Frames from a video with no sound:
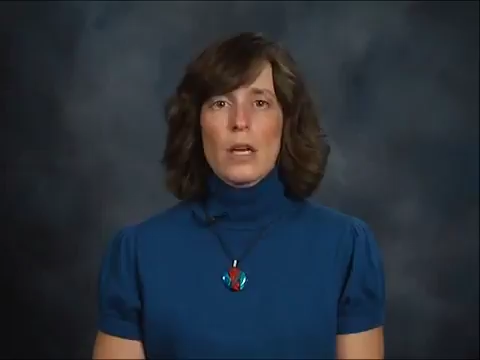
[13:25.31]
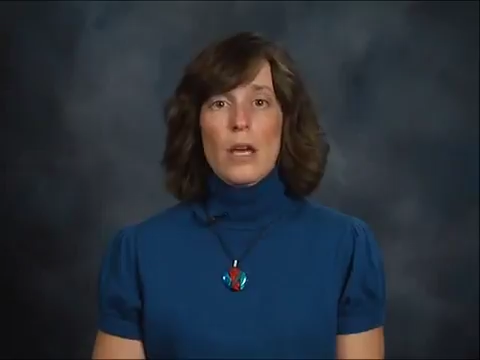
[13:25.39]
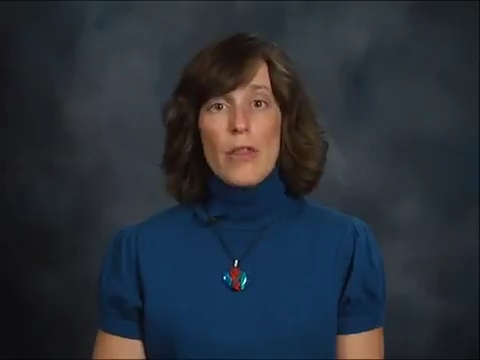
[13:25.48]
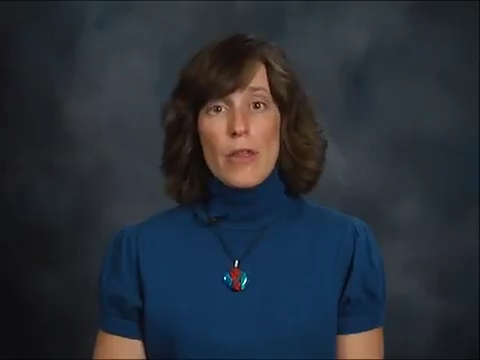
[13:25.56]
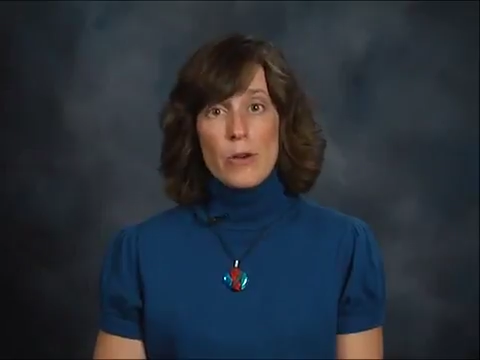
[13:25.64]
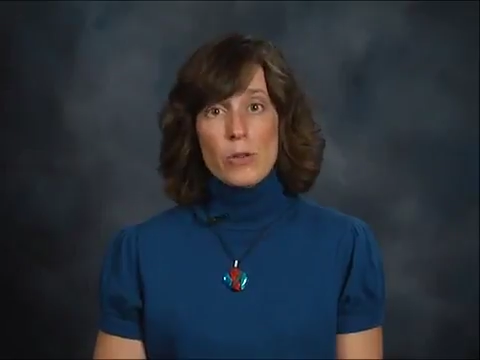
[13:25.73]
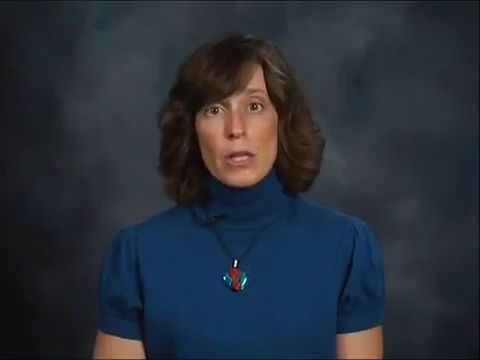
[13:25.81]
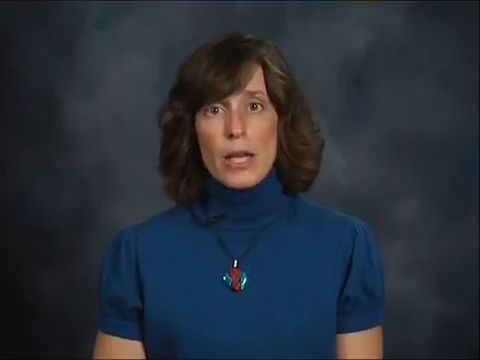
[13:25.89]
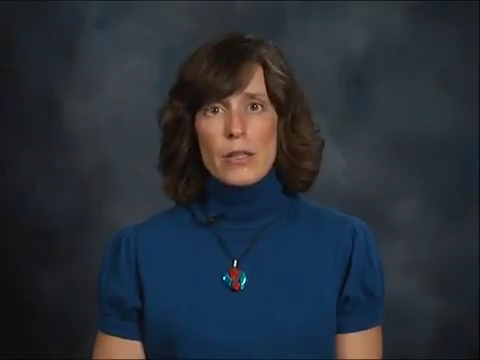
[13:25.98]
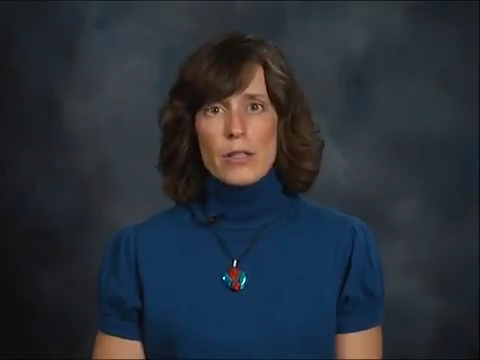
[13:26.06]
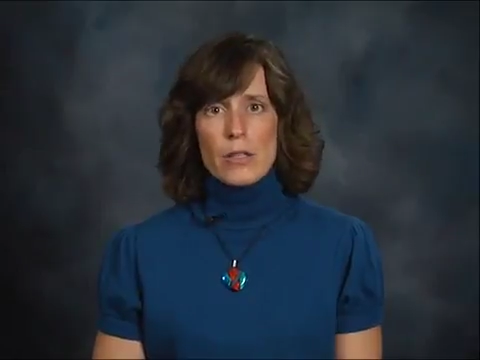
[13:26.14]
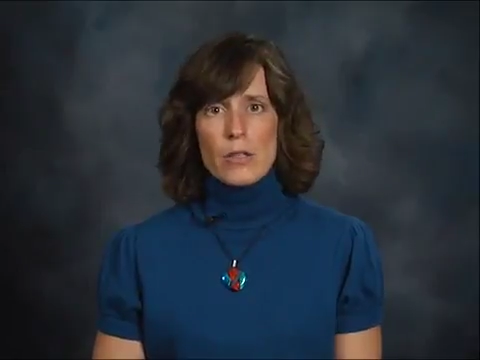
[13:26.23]
In those
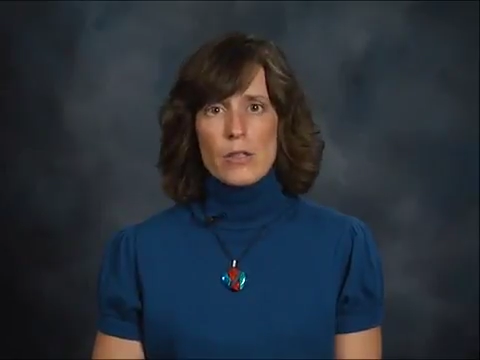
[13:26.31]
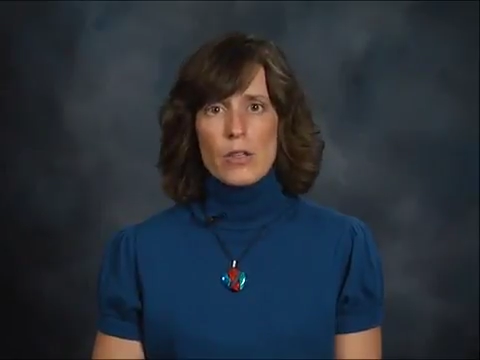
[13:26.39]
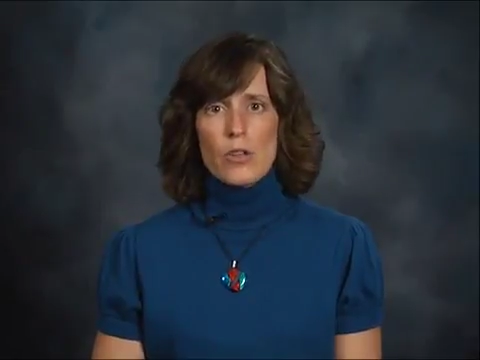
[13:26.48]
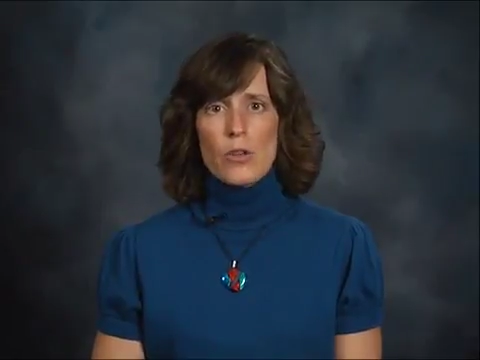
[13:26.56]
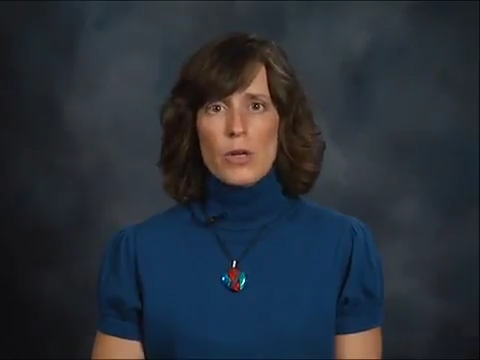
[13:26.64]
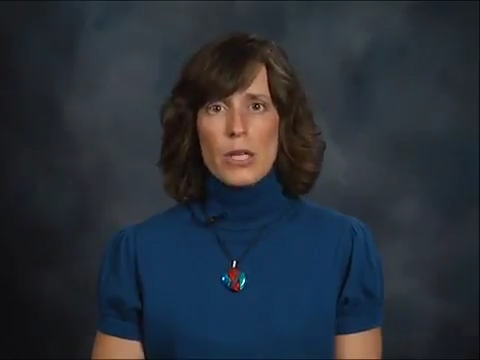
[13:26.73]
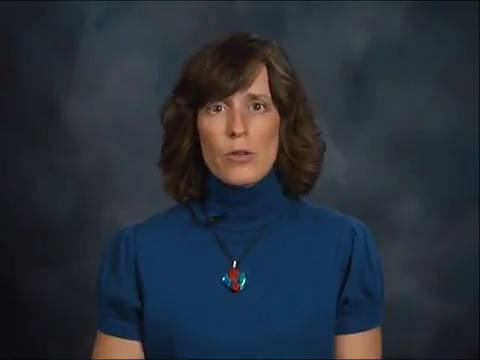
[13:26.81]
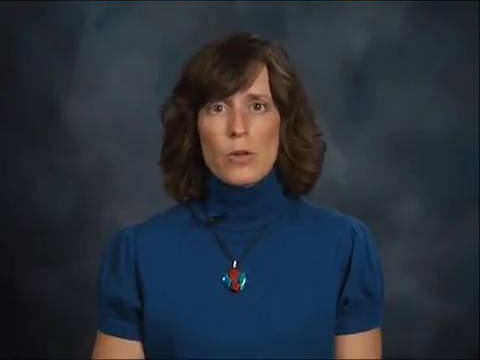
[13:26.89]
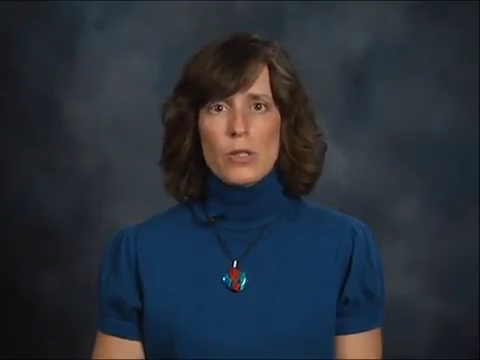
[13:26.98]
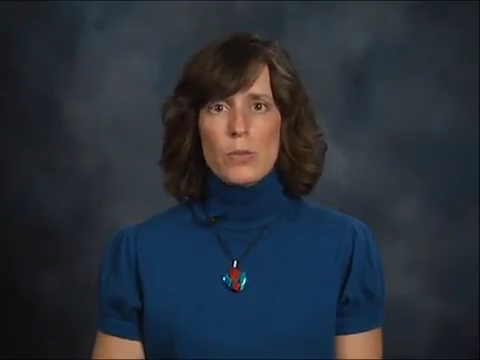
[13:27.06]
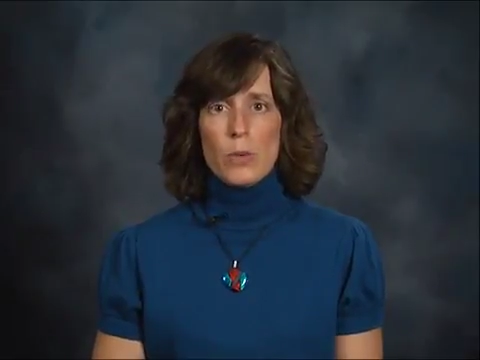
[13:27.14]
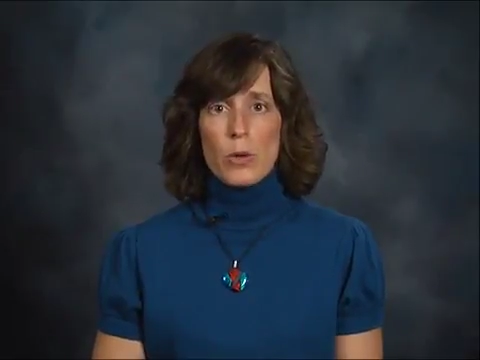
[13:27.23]
cases, you need to
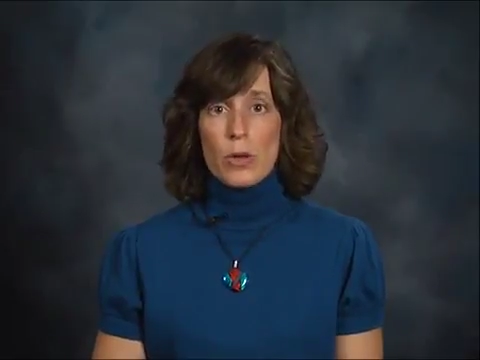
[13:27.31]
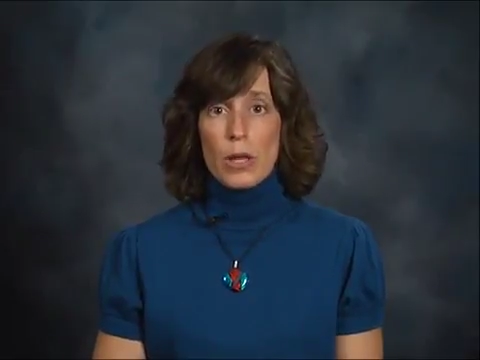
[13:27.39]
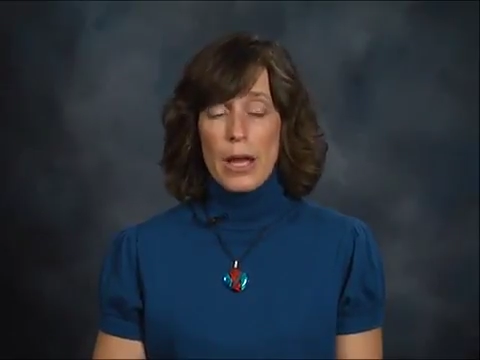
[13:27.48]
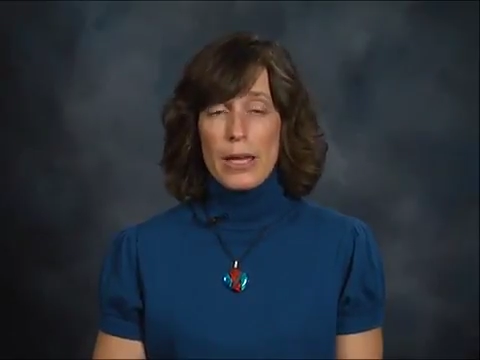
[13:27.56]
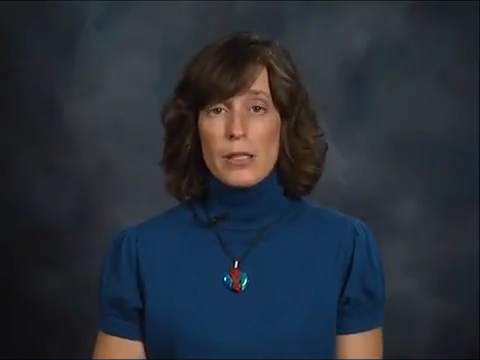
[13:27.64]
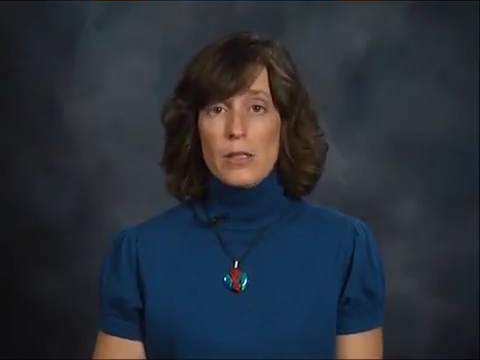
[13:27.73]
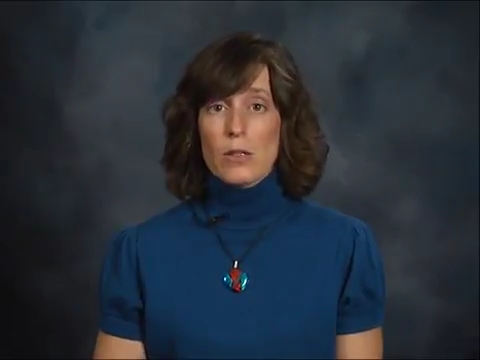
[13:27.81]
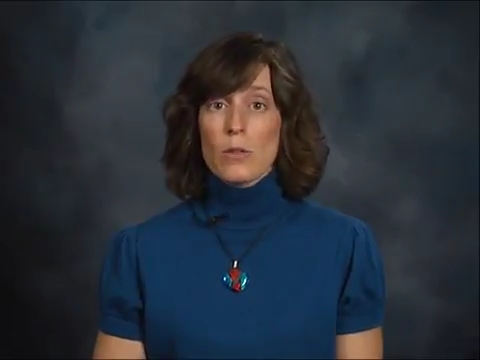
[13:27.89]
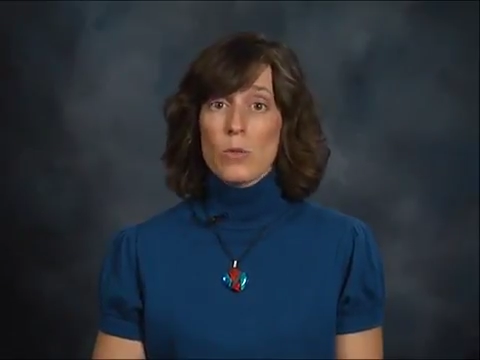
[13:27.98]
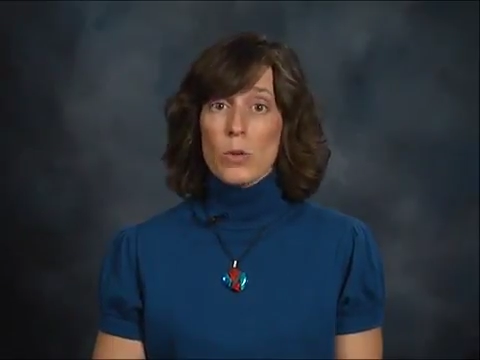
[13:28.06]
explore likes,